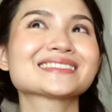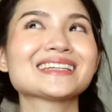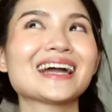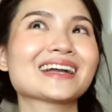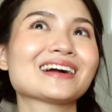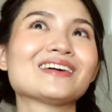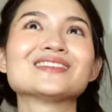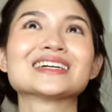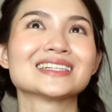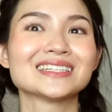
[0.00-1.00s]
like
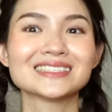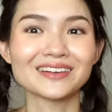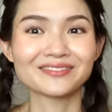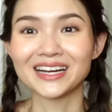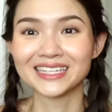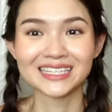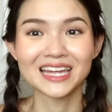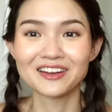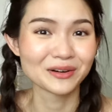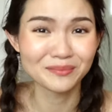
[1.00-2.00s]
oh my god I
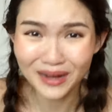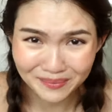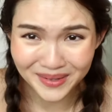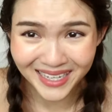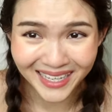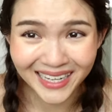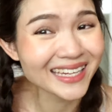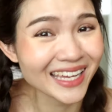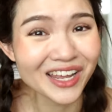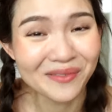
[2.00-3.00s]
finally have a puppy and
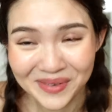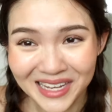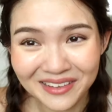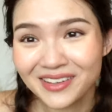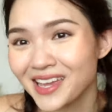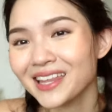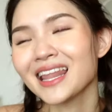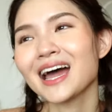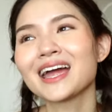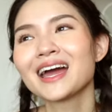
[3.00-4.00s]
I cannot believe it
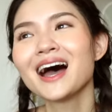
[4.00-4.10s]
like